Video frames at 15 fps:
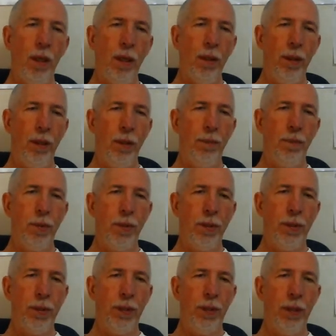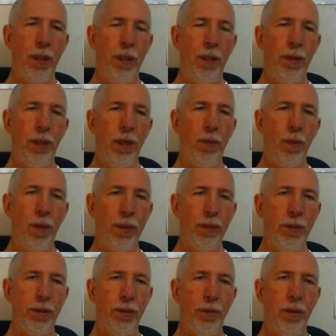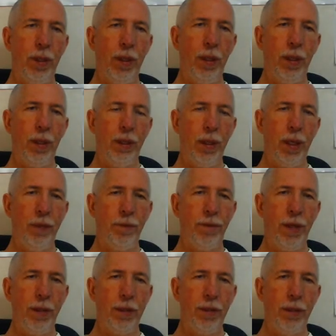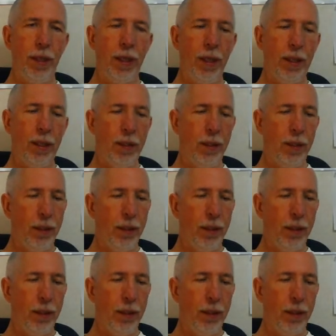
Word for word: Another person uh, that I want to uh, edify today